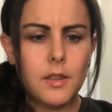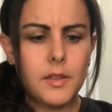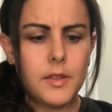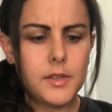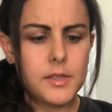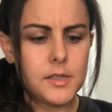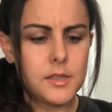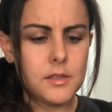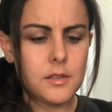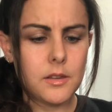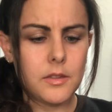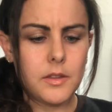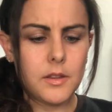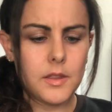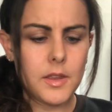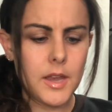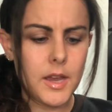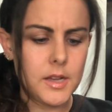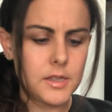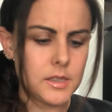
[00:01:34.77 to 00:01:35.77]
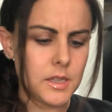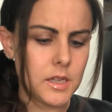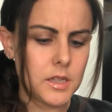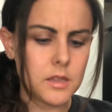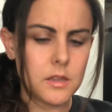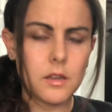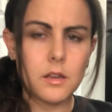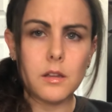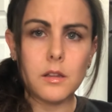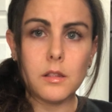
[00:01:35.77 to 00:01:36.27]
This is the thing that has
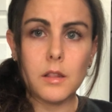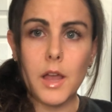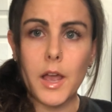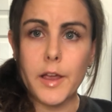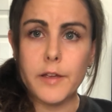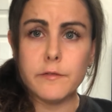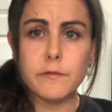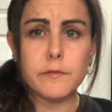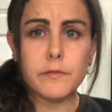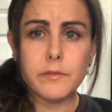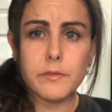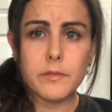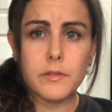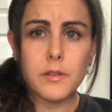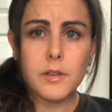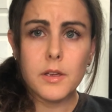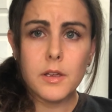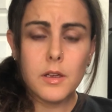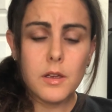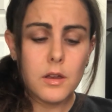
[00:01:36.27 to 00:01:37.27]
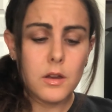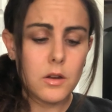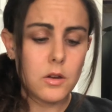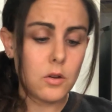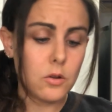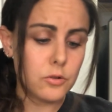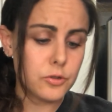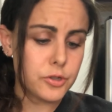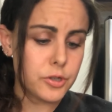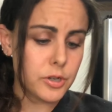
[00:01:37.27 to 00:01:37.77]
like the live
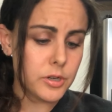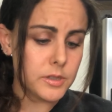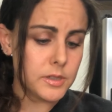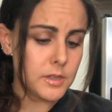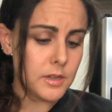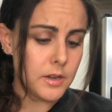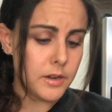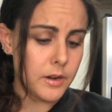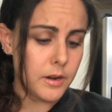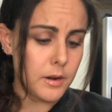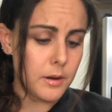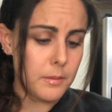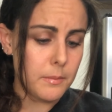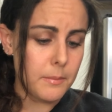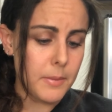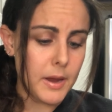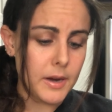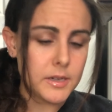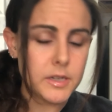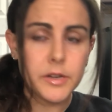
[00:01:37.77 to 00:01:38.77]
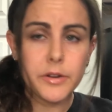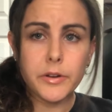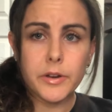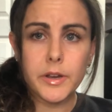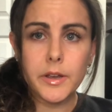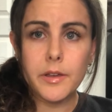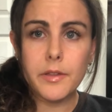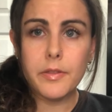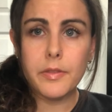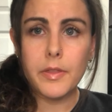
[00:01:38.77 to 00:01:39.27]
cultures and
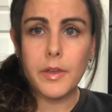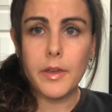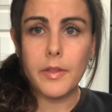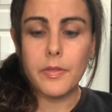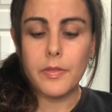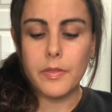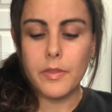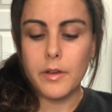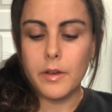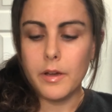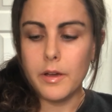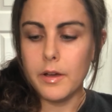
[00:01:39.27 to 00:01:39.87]
bacteria that